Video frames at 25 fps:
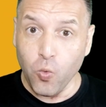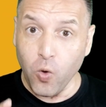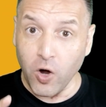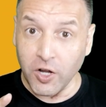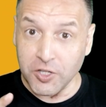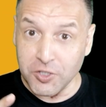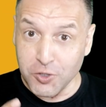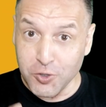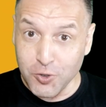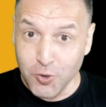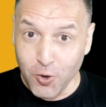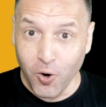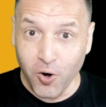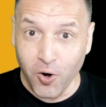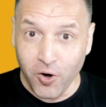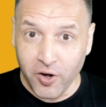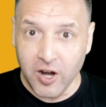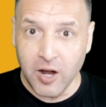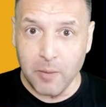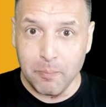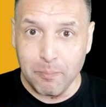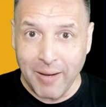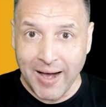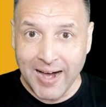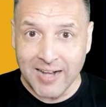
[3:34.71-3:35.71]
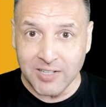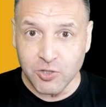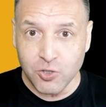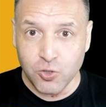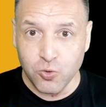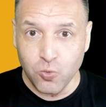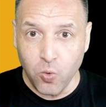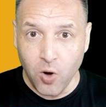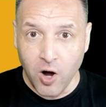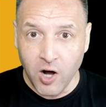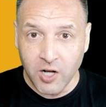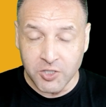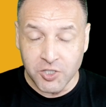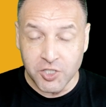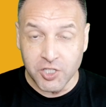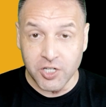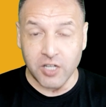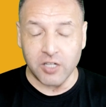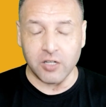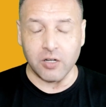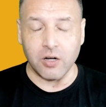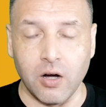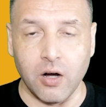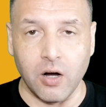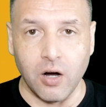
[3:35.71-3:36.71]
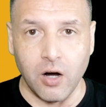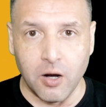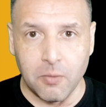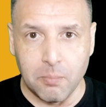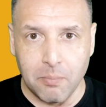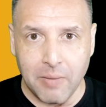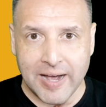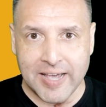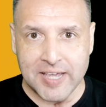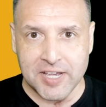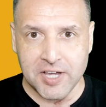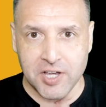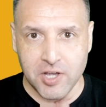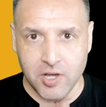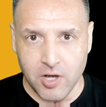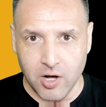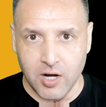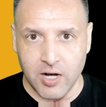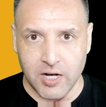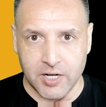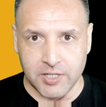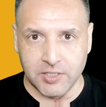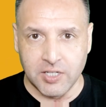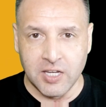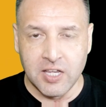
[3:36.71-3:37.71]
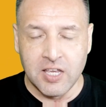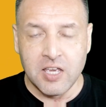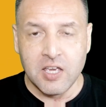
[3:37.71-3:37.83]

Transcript: what you're about to watch, and oh my God,